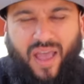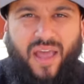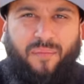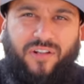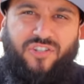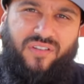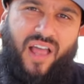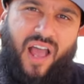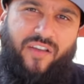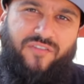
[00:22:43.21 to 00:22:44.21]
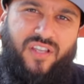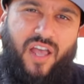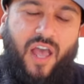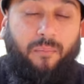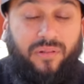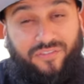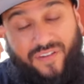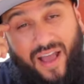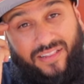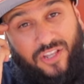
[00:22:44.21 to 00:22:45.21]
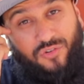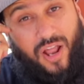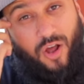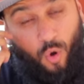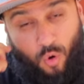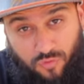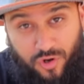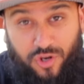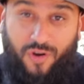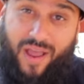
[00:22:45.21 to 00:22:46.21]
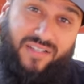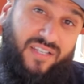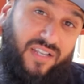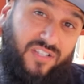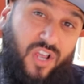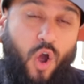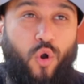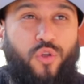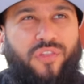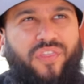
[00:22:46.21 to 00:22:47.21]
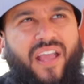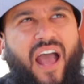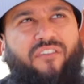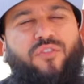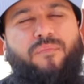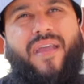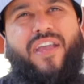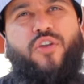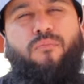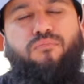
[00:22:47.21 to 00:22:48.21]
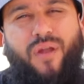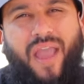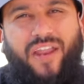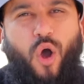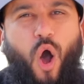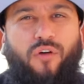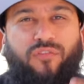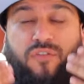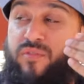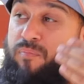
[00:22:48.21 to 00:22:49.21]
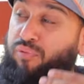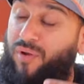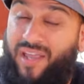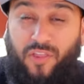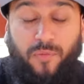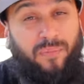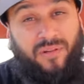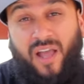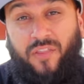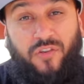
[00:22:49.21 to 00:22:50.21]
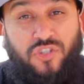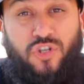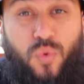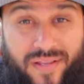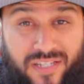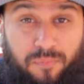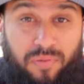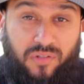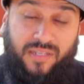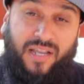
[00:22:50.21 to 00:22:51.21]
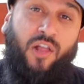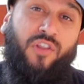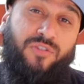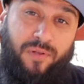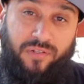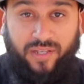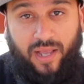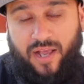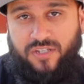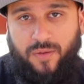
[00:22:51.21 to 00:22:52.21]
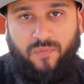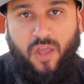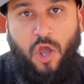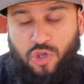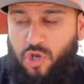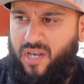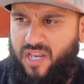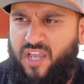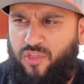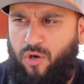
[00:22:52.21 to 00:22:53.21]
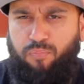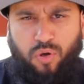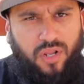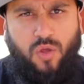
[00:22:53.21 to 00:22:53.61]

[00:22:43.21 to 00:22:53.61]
ahead about your lives. But the fact that you're not over your exes or you think have to make your brand off of bringing other people, there's two ways to build the tallest building, guys. You could either put